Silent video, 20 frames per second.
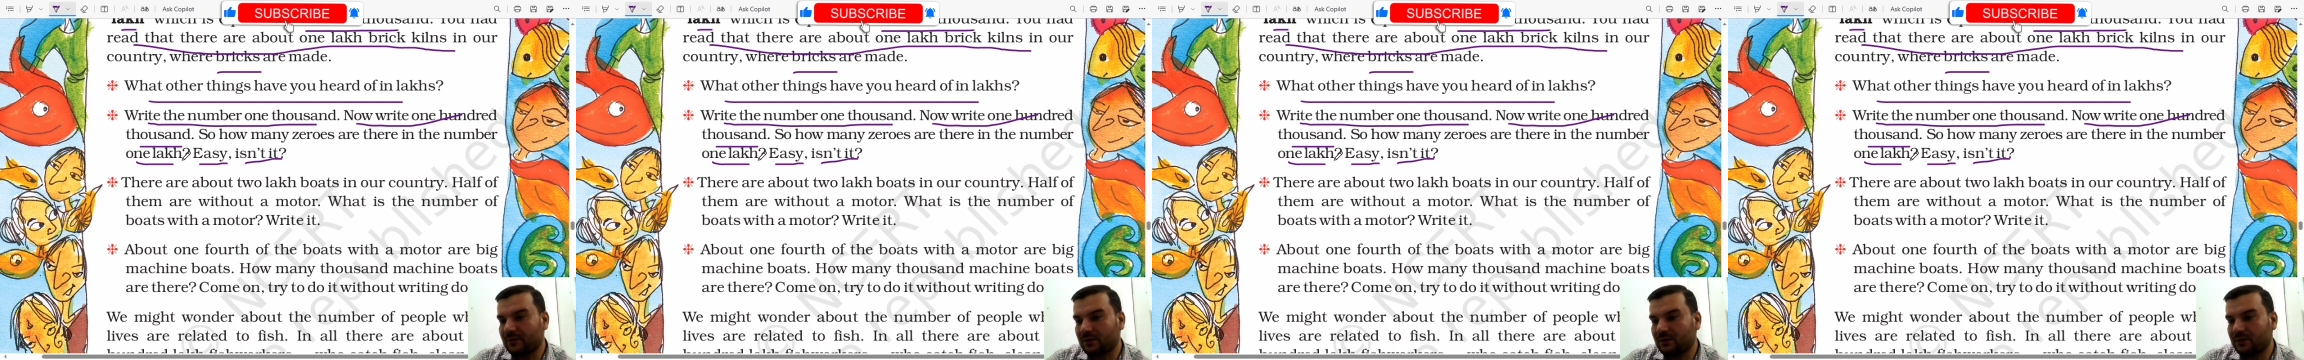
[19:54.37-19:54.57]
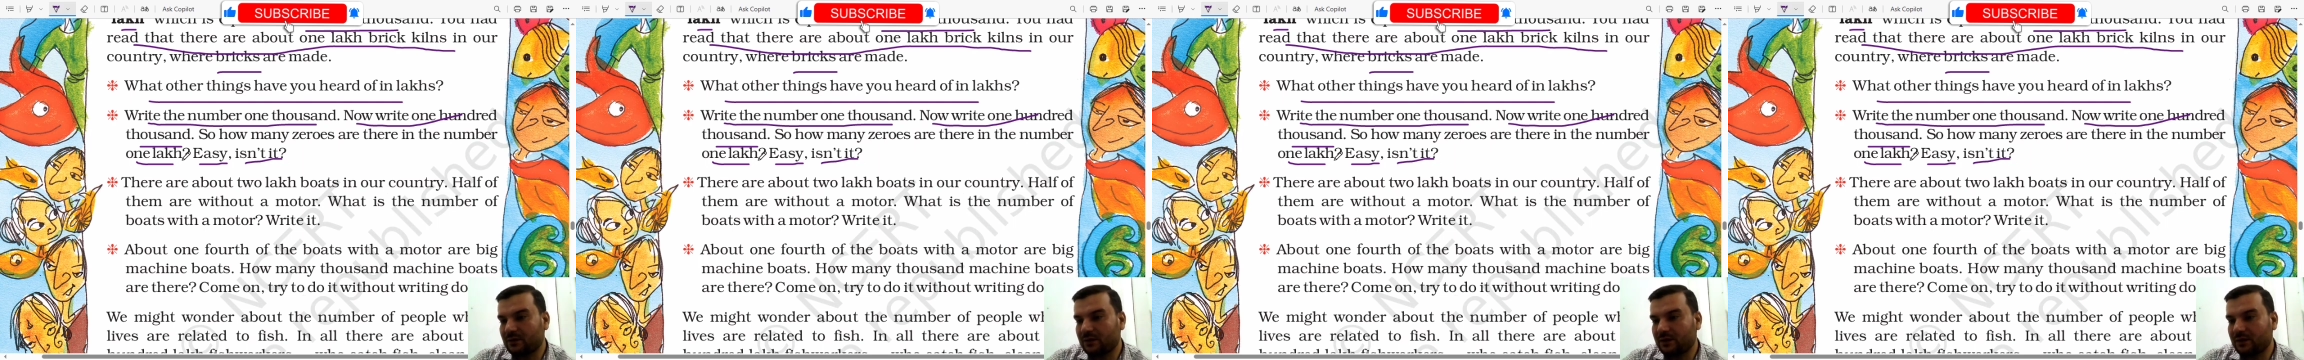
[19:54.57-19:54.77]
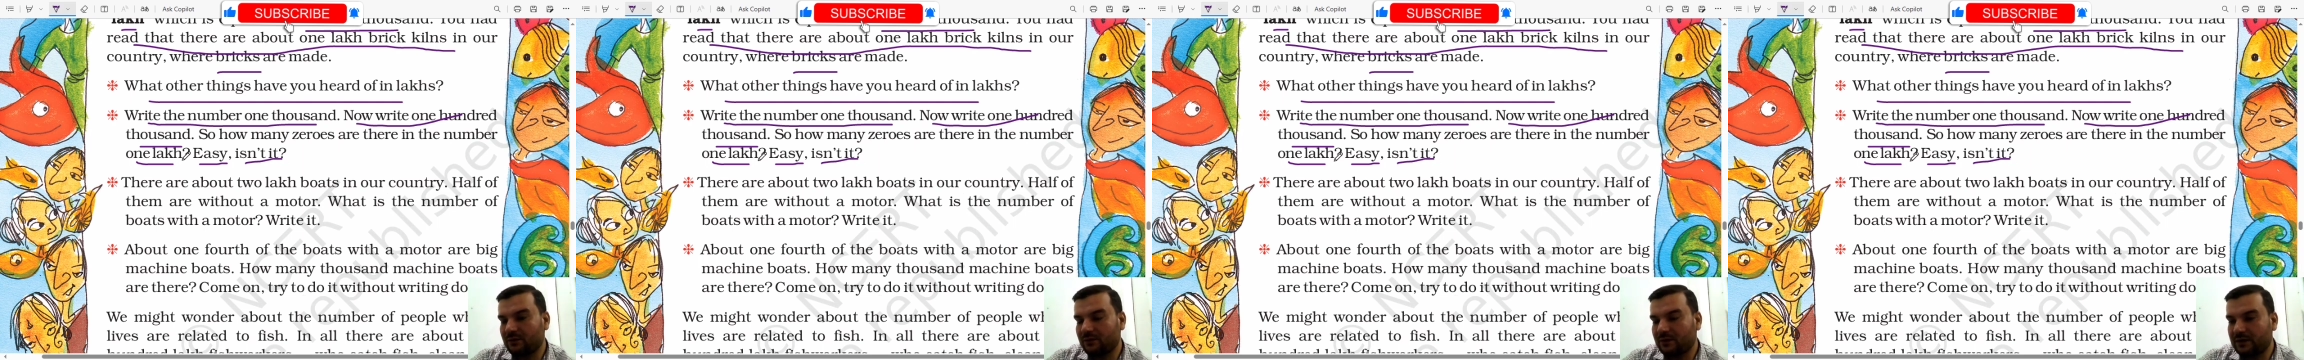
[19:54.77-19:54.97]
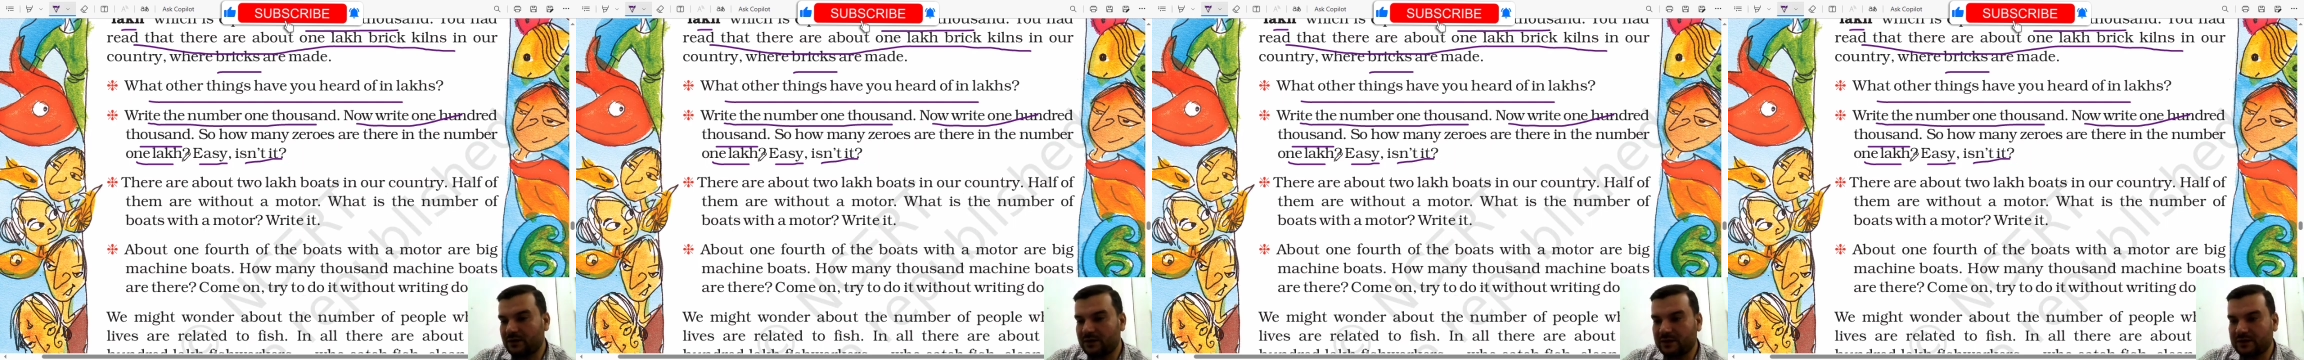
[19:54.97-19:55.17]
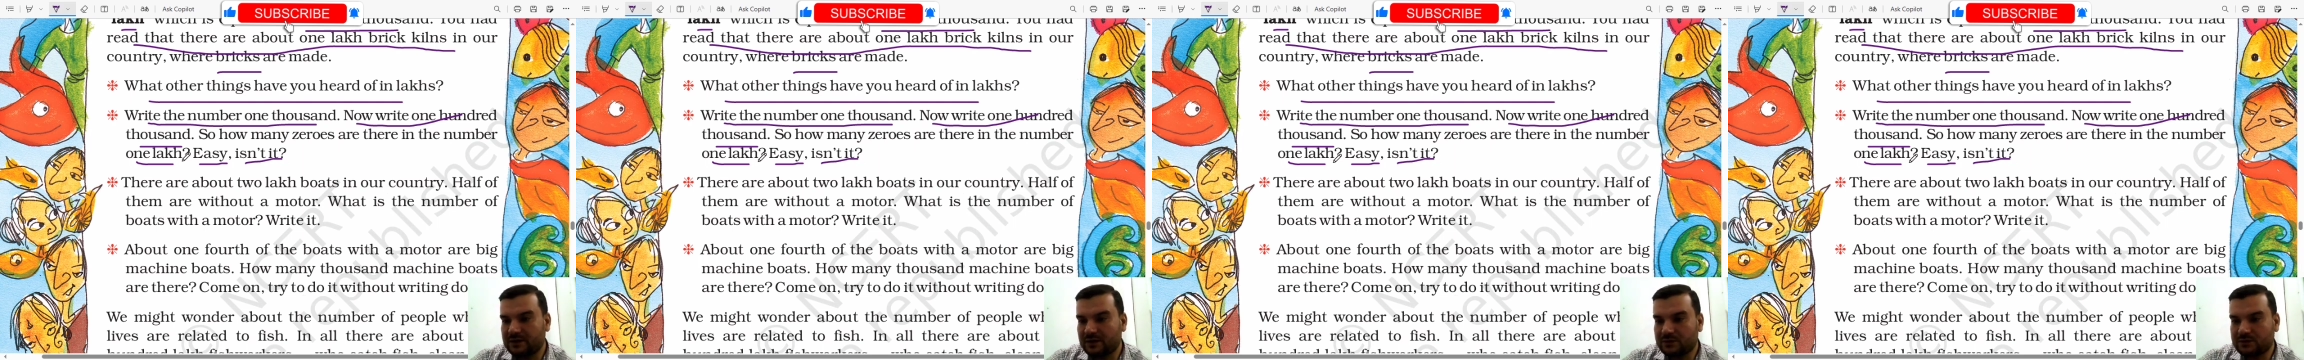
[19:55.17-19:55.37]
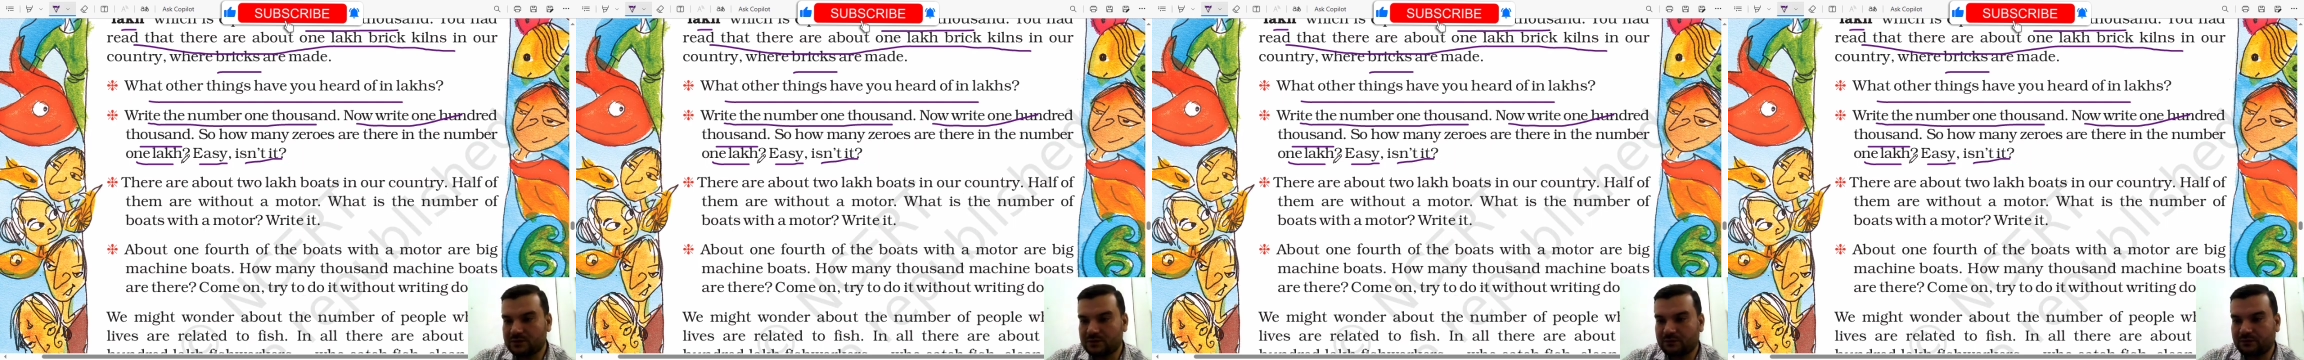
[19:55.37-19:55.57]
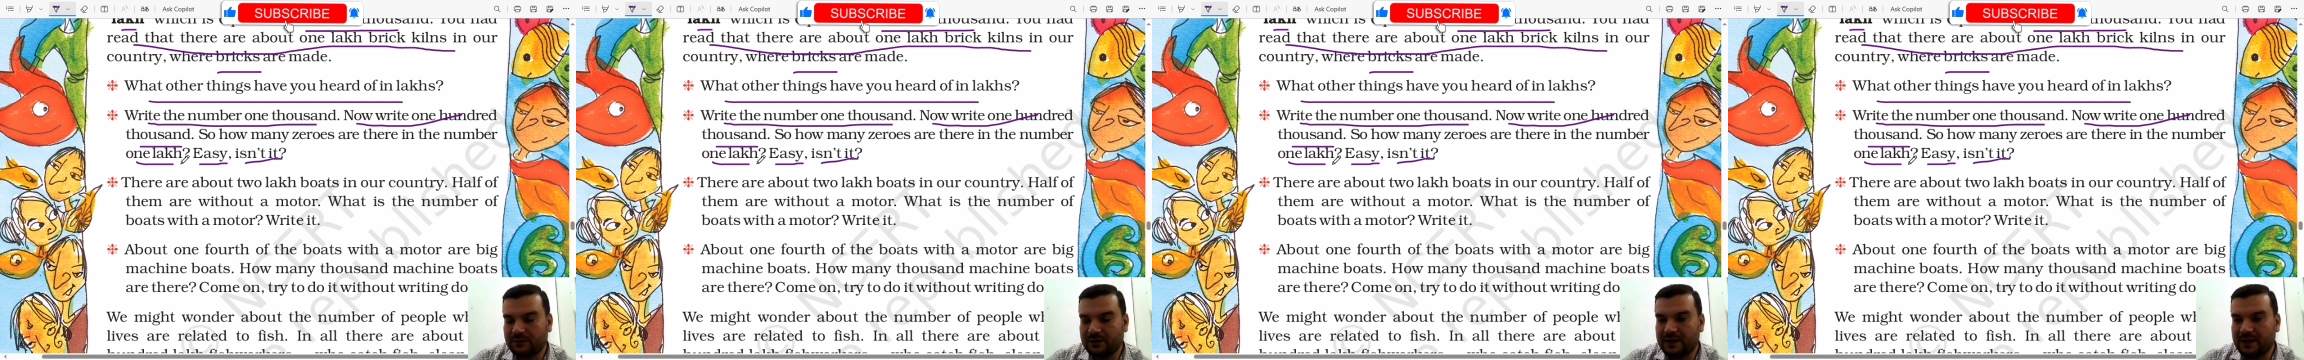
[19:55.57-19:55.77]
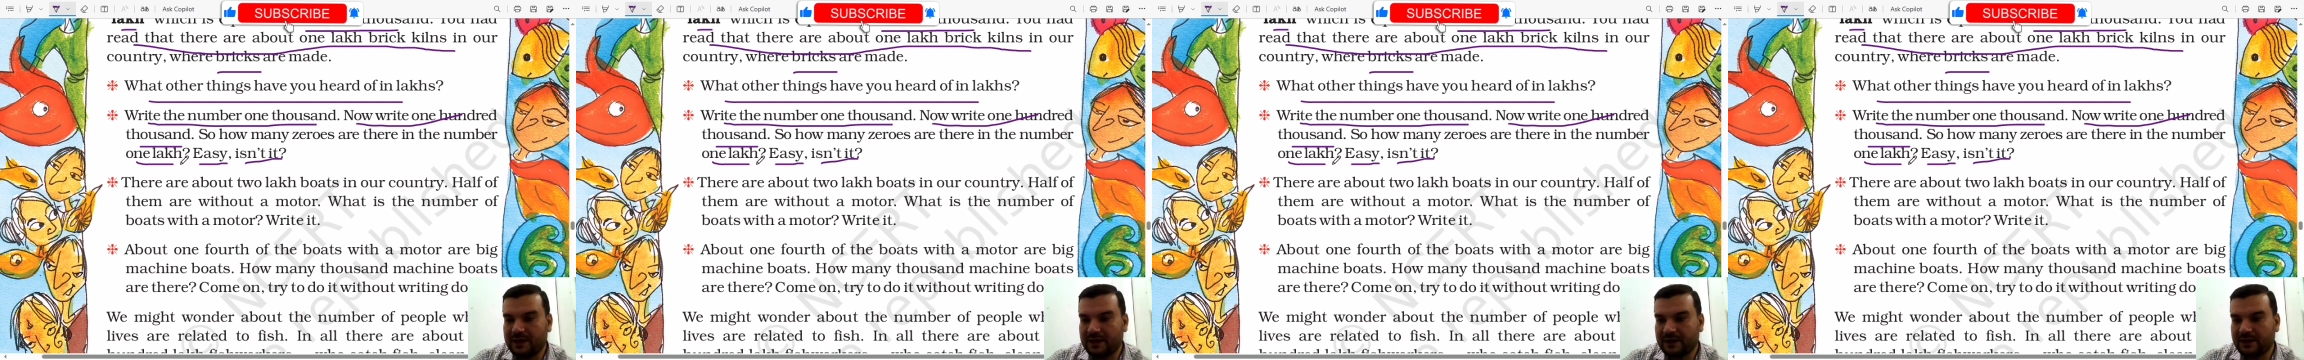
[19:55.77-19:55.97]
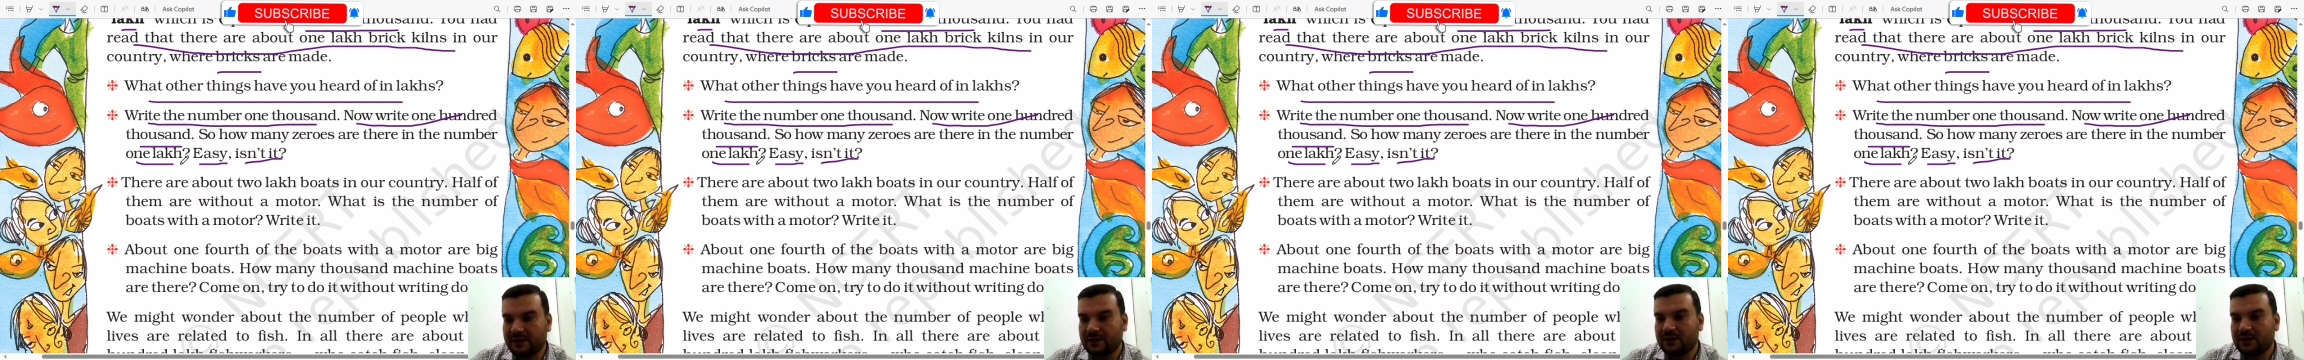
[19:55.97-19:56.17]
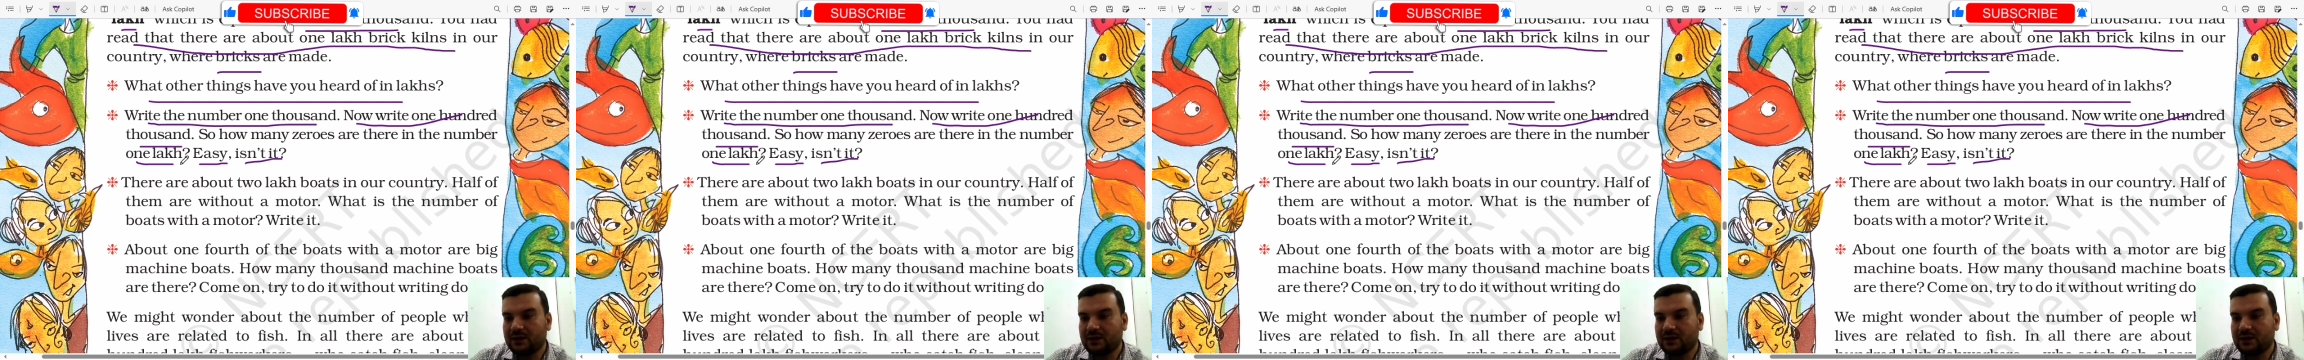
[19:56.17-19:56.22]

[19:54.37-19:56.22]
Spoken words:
Okay, 100,000, 1 lakh.